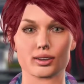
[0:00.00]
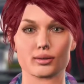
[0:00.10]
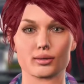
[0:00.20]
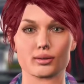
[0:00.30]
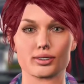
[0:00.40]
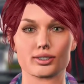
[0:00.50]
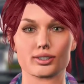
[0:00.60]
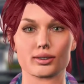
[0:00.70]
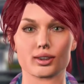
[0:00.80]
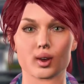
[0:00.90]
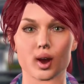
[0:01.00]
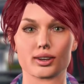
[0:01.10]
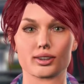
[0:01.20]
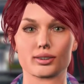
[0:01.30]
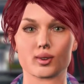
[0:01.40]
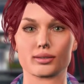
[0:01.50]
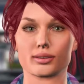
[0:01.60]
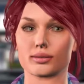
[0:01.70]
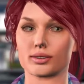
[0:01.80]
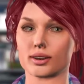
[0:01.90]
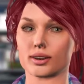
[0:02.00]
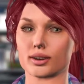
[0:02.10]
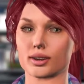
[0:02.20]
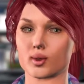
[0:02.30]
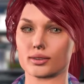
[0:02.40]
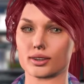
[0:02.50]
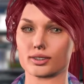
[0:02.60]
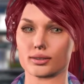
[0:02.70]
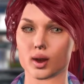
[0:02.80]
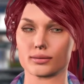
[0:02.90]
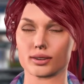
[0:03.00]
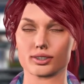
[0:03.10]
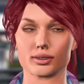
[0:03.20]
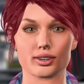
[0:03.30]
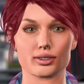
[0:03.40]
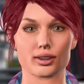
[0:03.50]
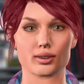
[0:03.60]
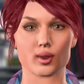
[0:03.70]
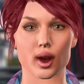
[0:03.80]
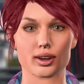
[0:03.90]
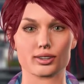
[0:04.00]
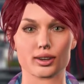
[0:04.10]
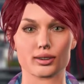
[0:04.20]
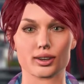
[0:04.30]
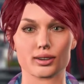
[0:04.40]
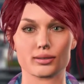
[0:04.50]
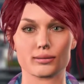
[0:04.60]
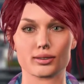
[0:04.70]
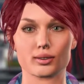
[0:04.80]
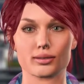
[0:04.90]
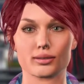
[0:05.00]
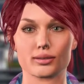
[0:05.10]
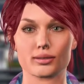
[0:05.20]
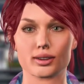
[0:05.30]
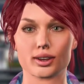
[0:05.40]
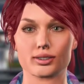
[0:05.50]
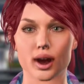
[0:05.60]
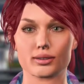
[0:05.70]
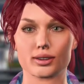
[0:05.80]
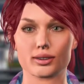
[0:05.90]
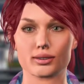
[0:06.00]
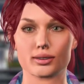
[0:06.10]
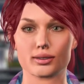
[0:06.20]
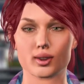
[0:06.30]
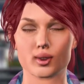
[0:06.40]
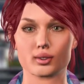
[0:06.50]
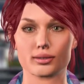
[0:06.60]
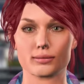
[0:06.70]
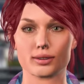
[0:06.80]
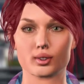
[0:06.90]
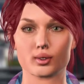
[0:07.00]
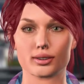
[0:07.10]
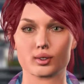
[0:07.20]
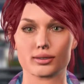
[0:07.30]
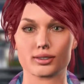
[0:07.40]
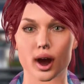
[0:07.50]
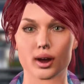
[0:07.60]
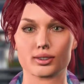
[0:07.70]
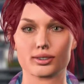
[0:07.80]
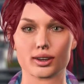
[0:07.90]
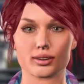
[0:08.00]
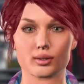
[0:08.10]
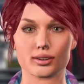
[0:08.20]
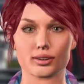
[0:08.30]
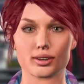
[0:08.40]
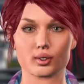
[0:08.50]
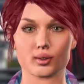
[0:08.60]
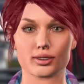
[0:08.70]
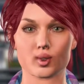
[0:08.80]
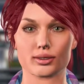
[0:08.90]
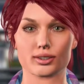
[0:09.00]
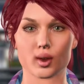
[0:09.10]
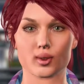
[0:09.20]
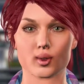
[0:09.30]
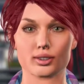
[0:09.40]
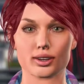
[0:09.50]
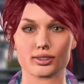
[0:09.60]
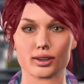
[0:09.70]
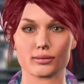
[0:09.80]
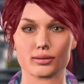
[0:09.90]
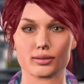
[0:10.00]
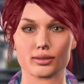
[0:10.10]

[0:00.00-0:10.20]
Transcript: Reddit, a social news site that previously released tokens based on the E R C twenty protocol, is working with the Ethereum Foundation to explore scalable solutions for its reward system.